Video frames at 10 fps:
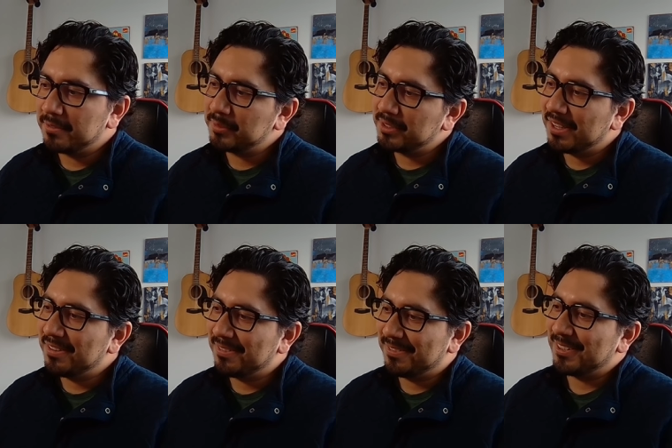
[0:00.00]

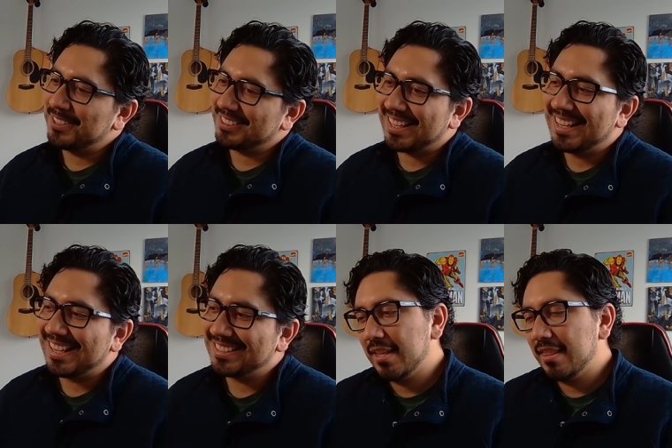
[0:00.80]
stuff first i
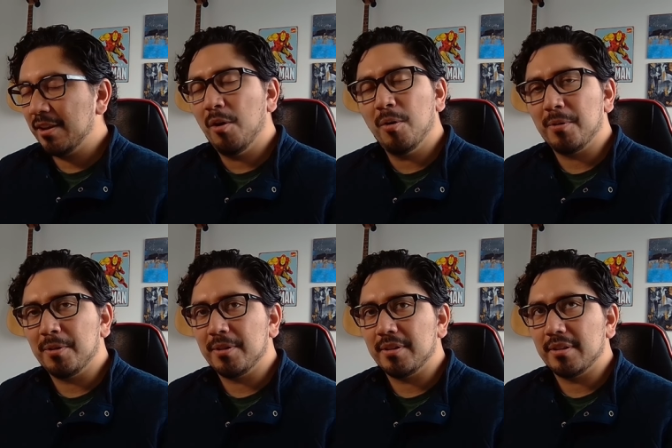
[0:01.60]
guess the
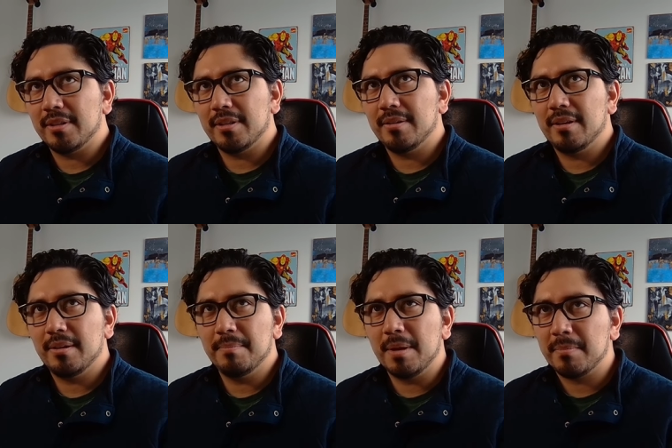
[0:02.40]
whole
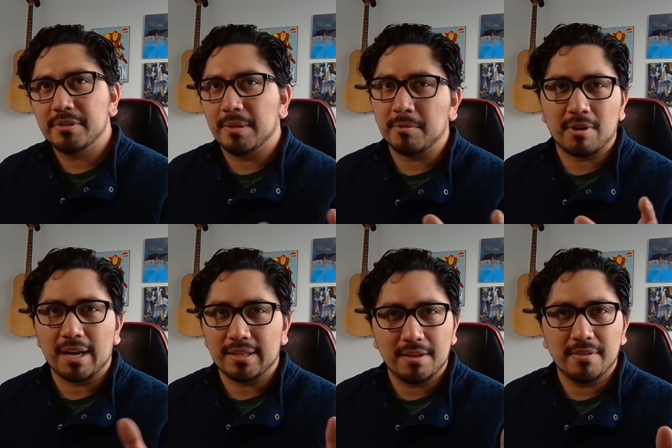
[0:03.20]
uh, membership
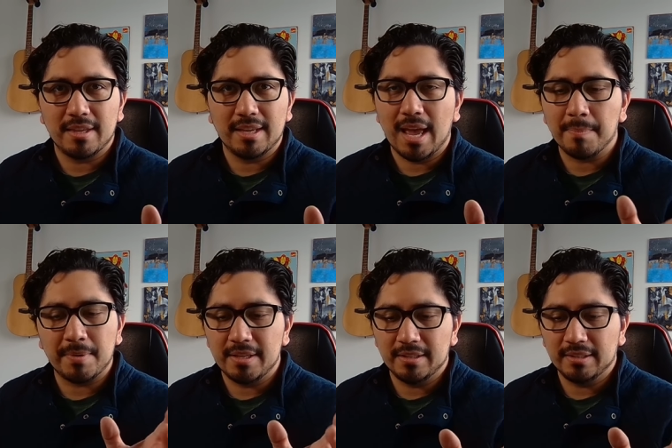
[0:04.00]
crackdown thing
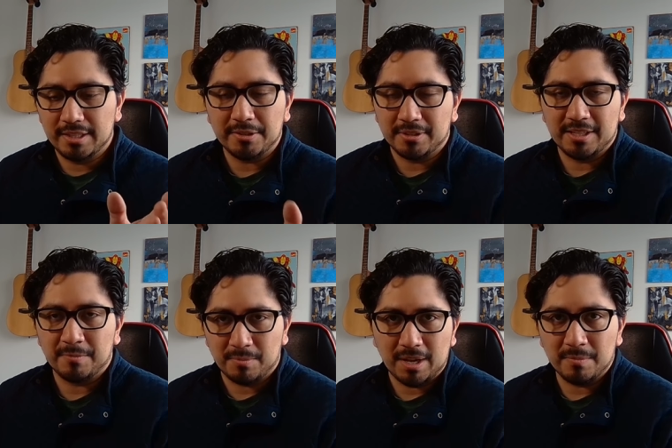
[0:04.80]
happened literally
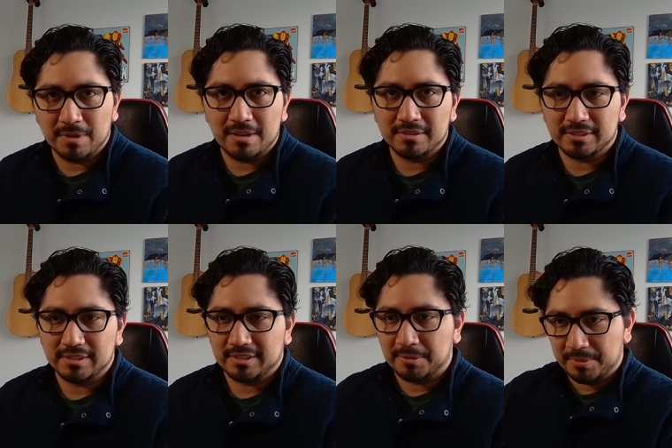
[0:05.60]
right when i was
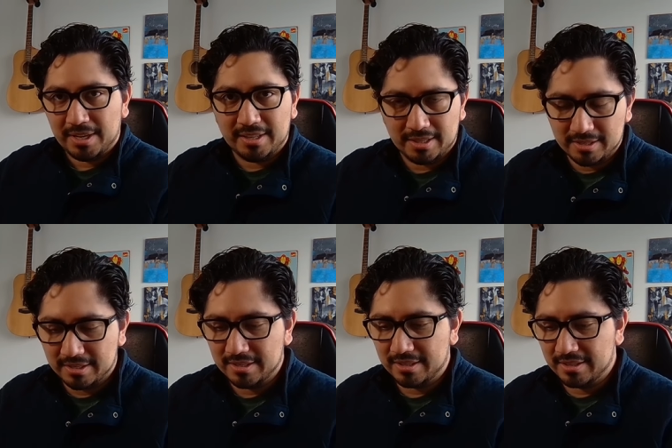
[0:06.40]
creating
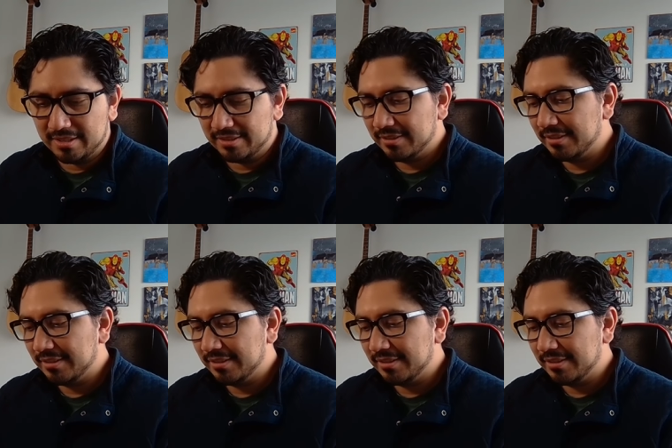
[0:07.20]
the the